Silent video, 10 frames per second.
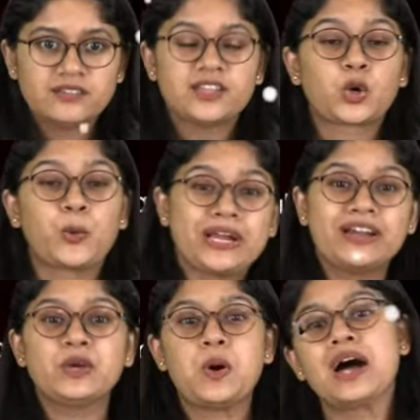The quicker
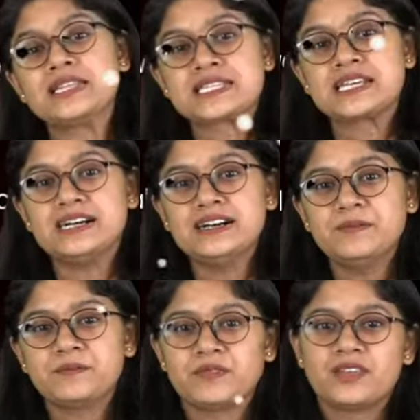you answer,
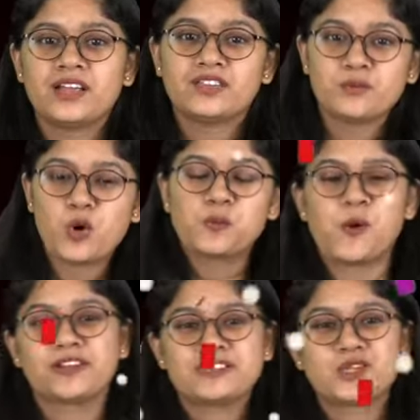the more
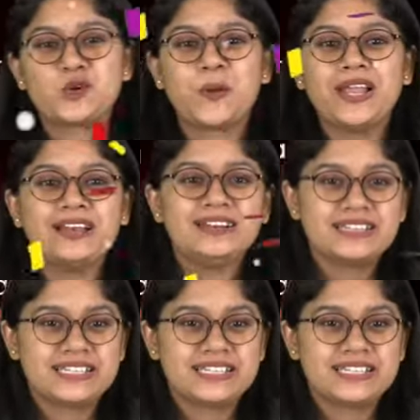points you will